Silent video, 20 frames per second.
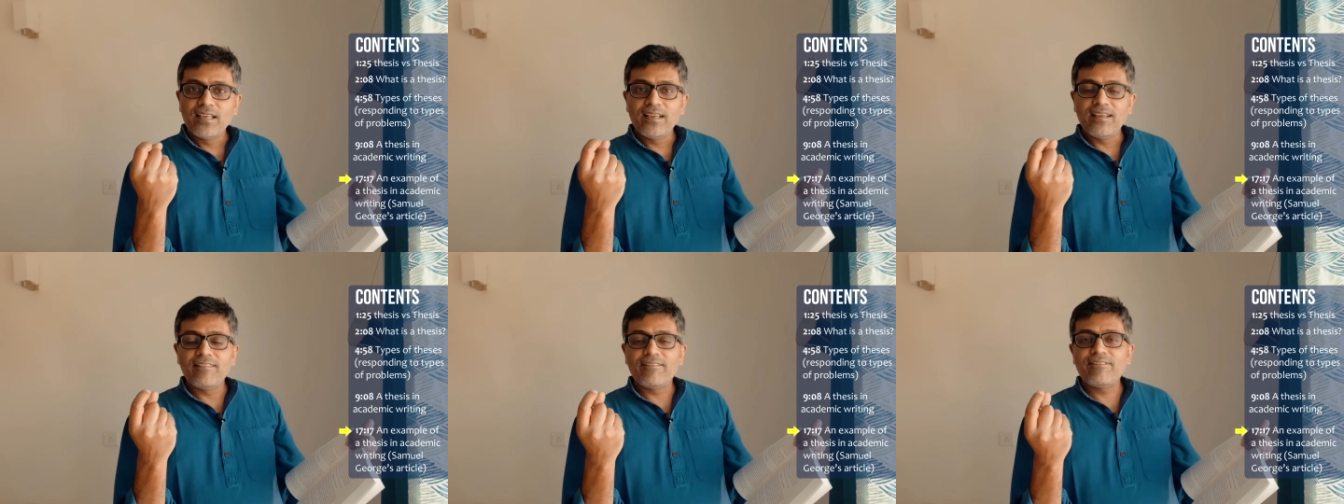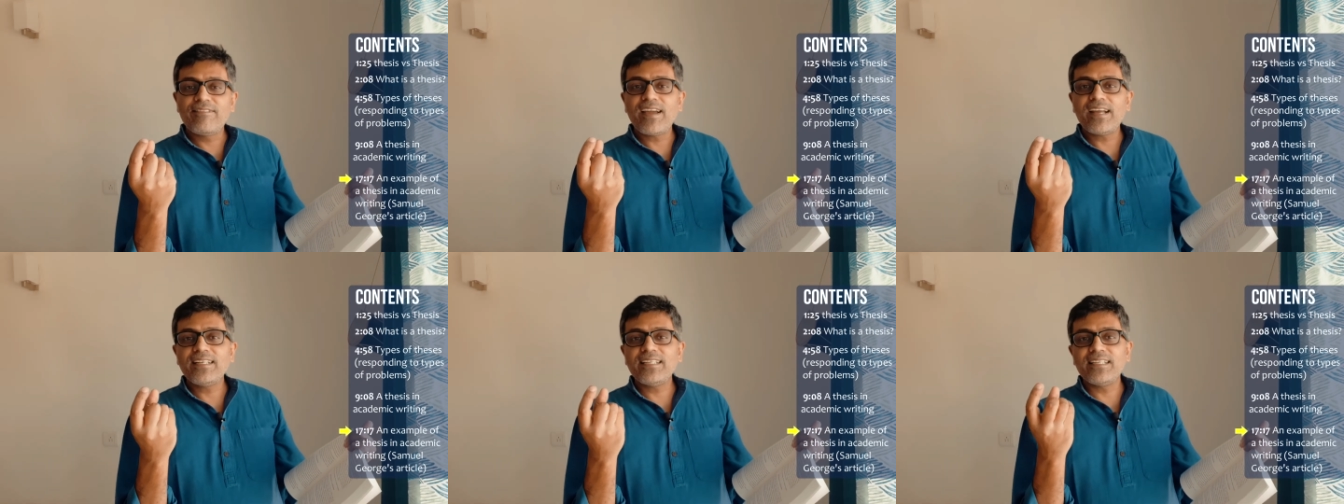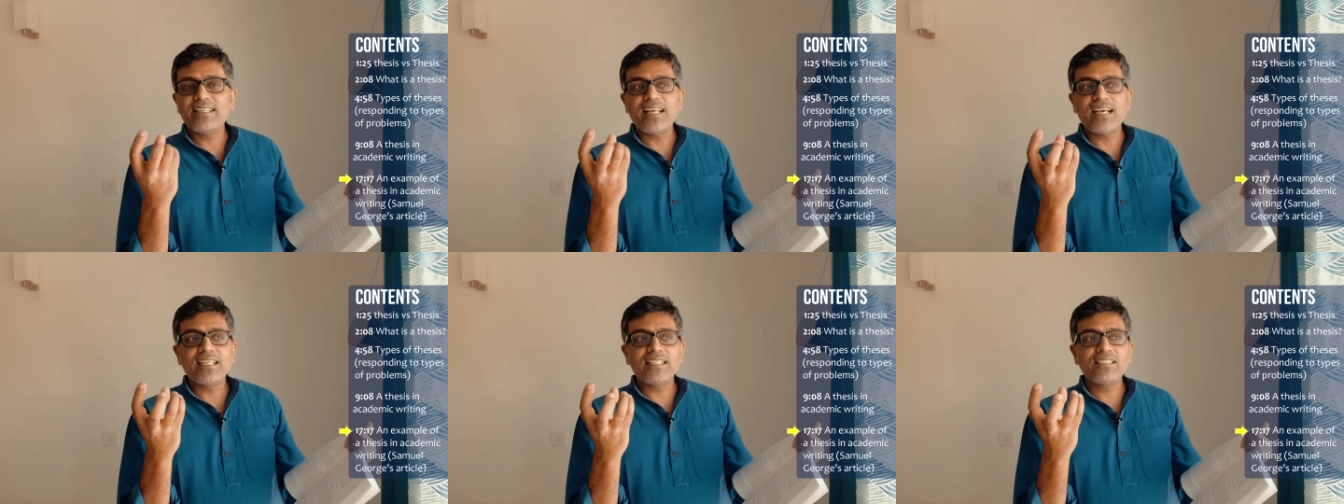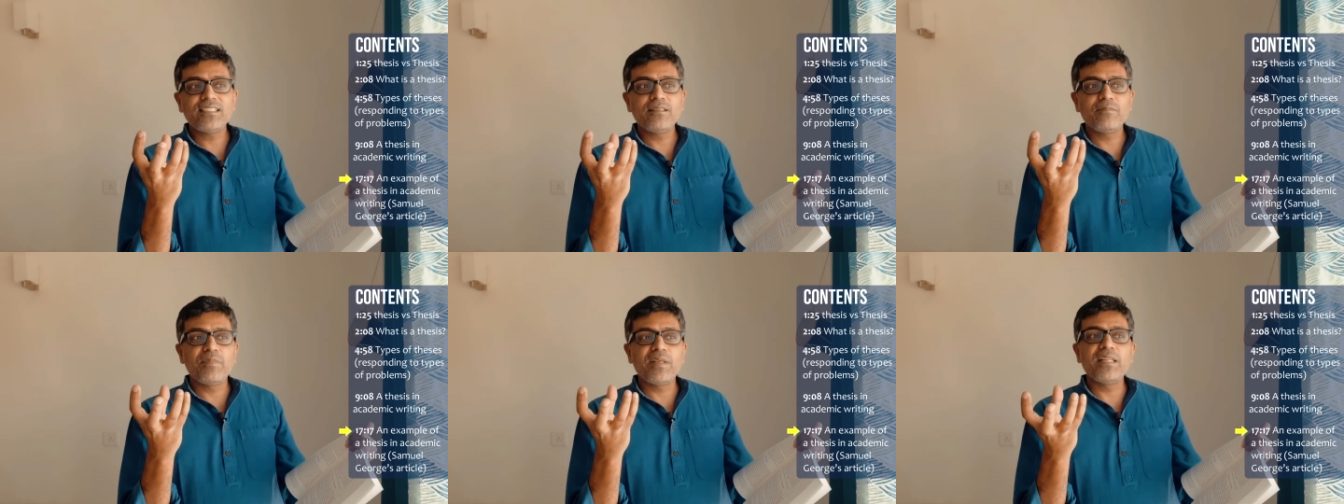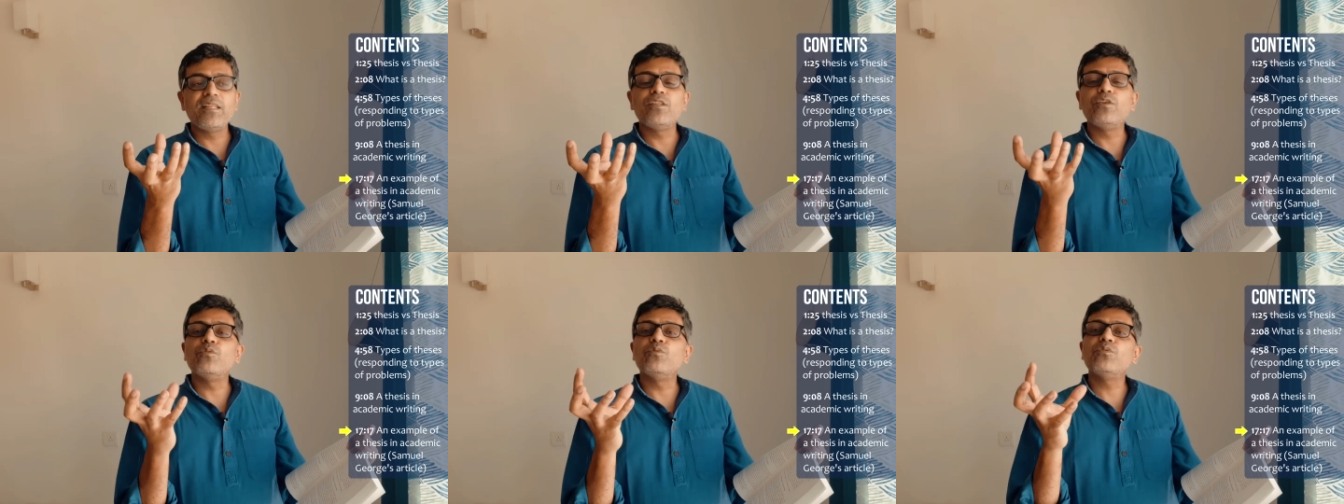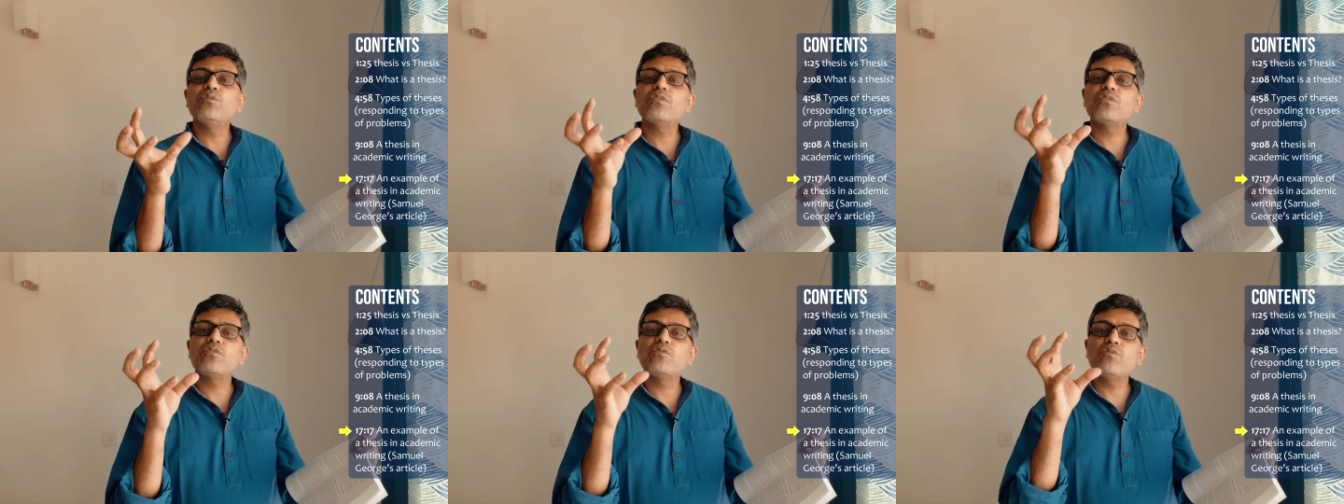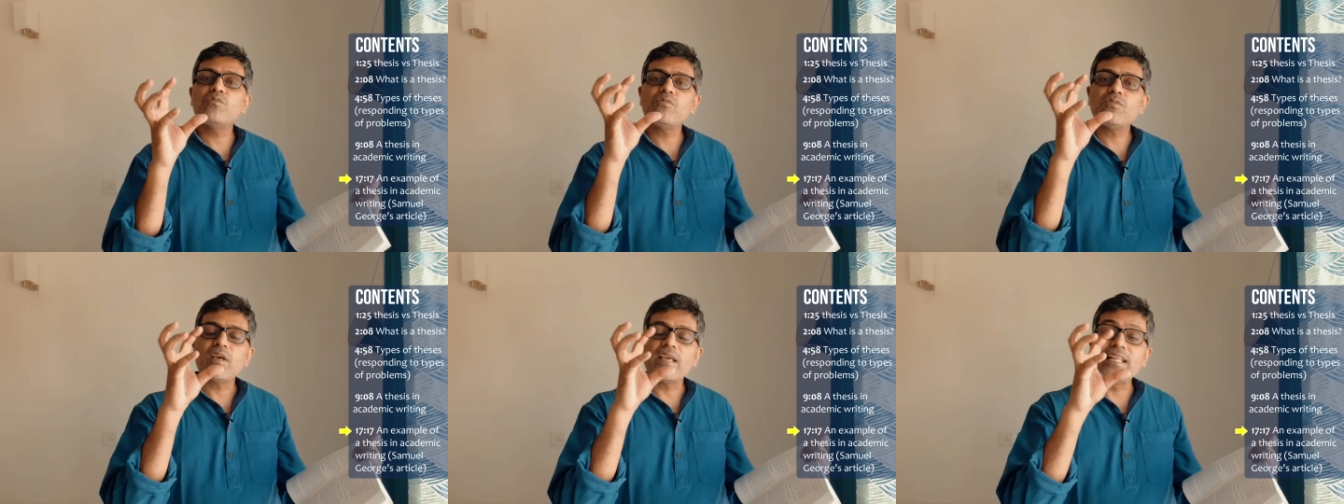In fact, it has been used
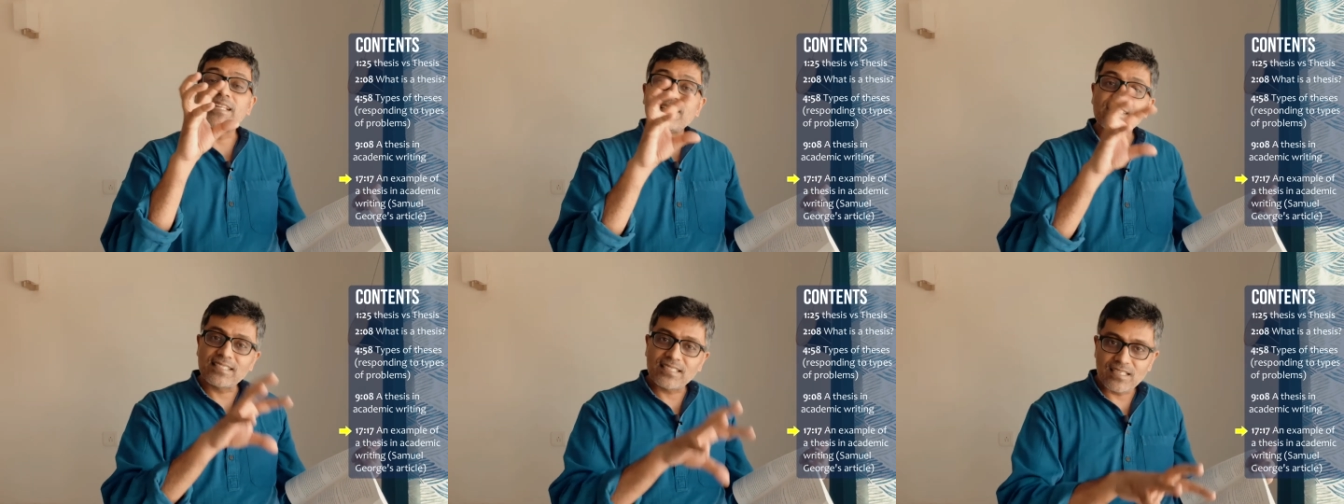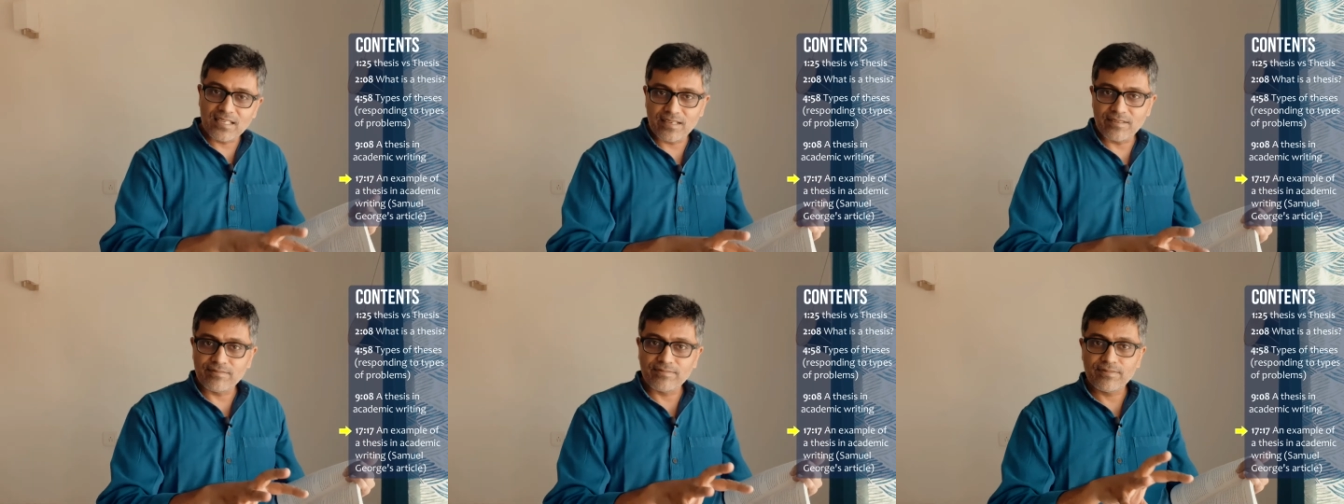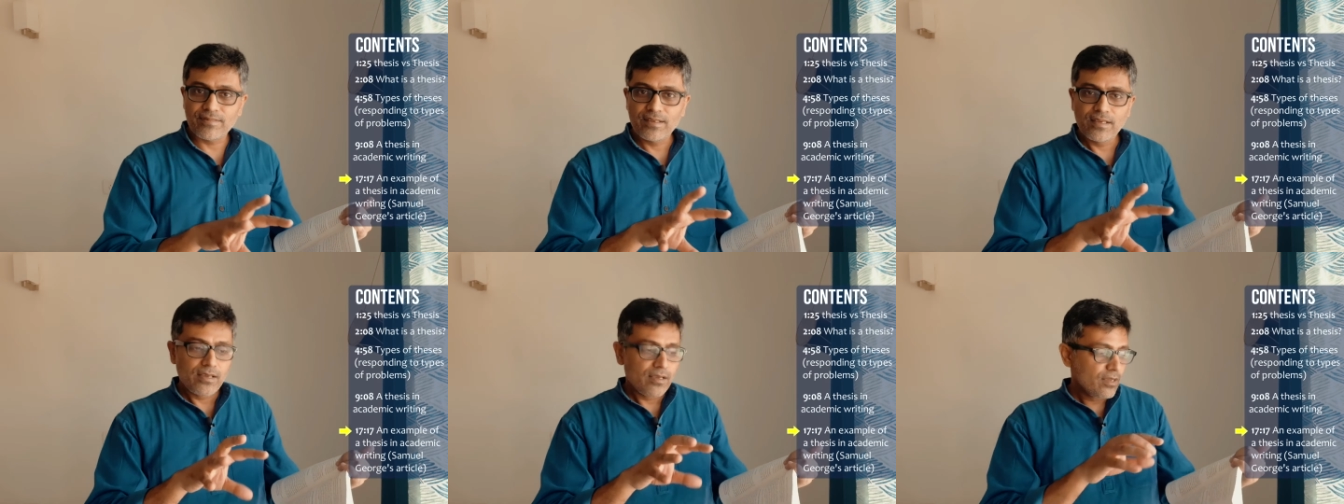to enslave.